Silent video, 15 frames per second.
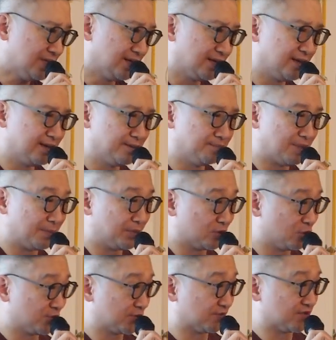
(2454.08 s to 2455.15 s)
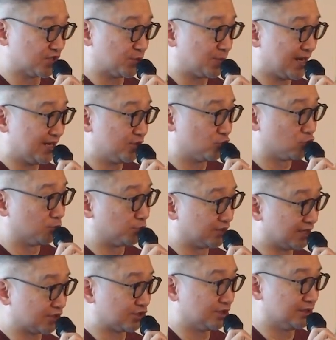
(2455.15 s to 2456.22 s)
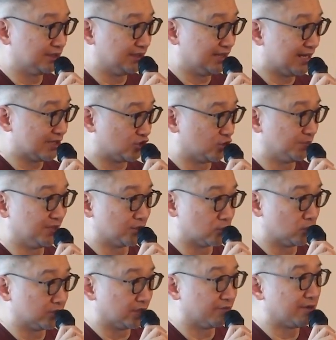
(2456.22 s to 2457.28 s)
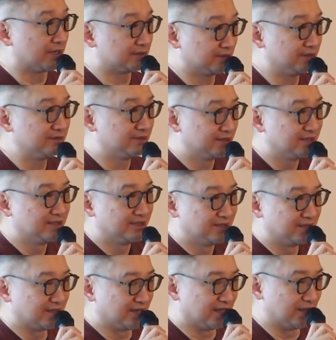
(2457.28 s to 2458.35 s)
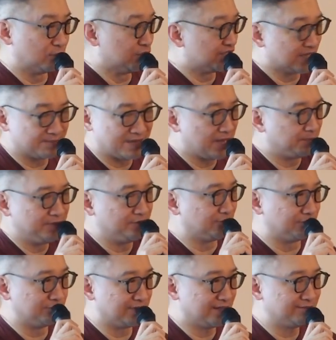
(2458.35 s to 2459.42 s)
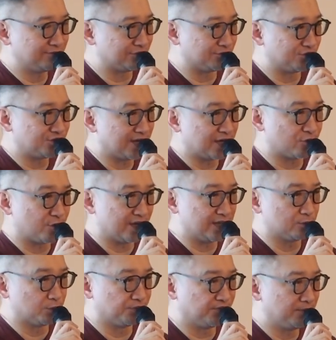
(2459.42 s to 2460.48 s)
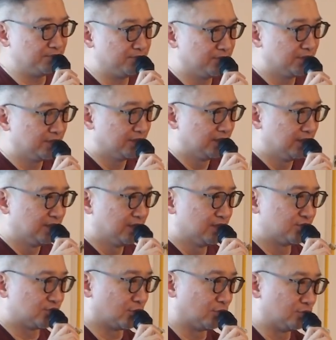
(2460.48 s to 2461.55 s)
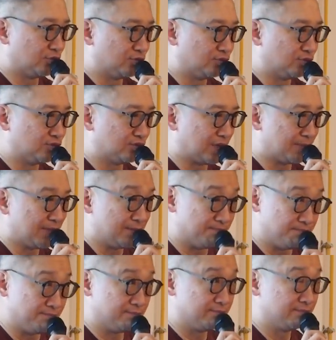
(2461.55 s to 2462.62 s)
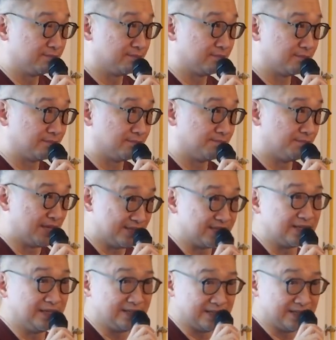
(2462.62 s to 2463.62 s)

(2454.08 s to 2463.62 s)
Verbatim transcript: Uh, but because of the Spanish co-production, he has to be a co-director, uh, which I'm happy to do that to share credit with him. So, I mean, basically